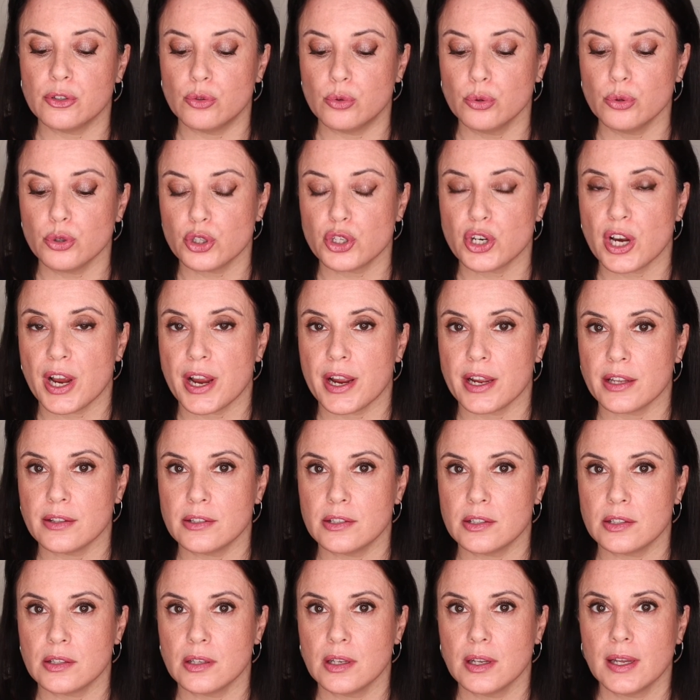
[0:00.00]
two
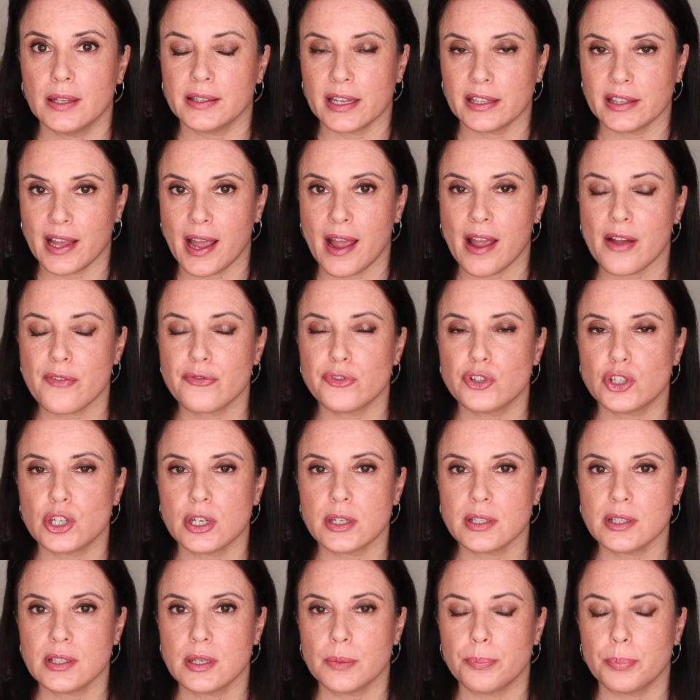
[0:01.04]
shades that I have
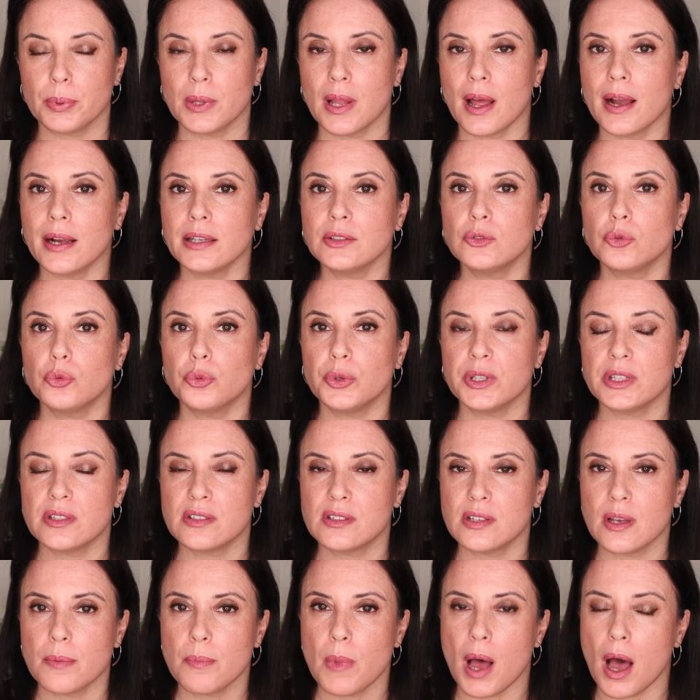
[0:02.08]
just applied with
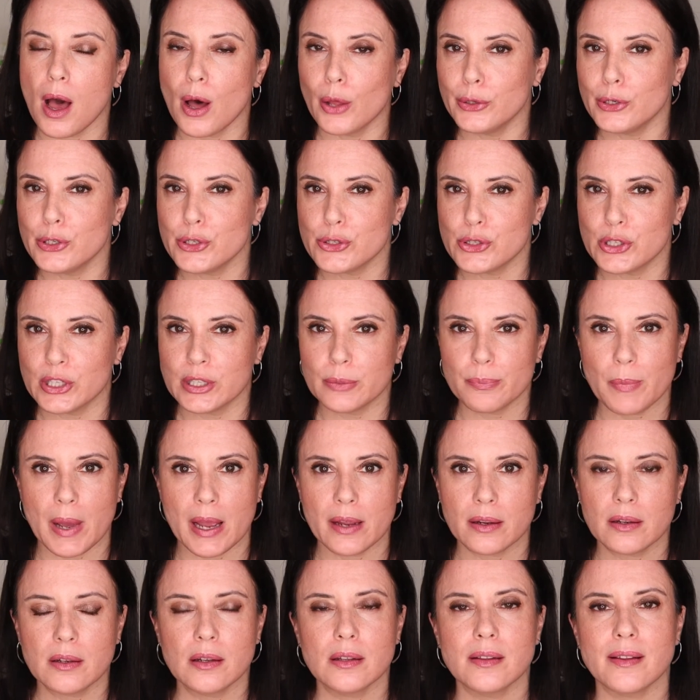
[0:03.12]
some others in
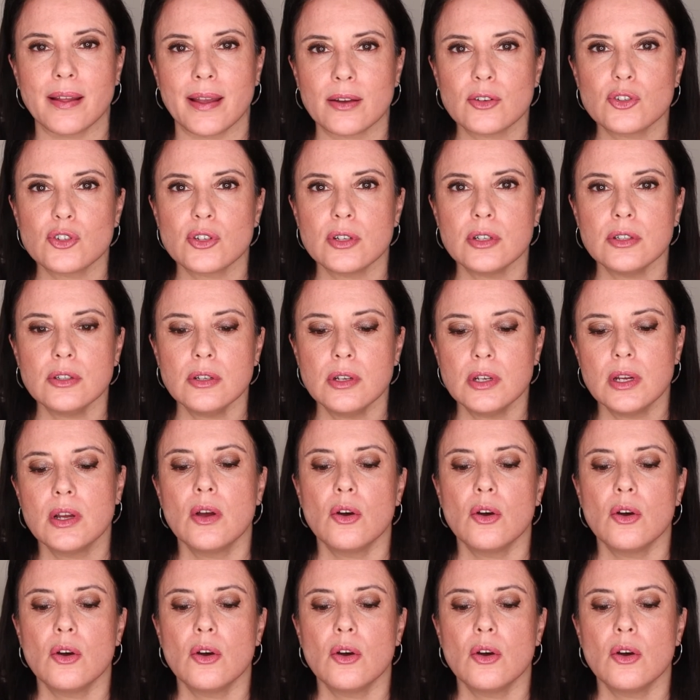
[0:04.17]
my collection,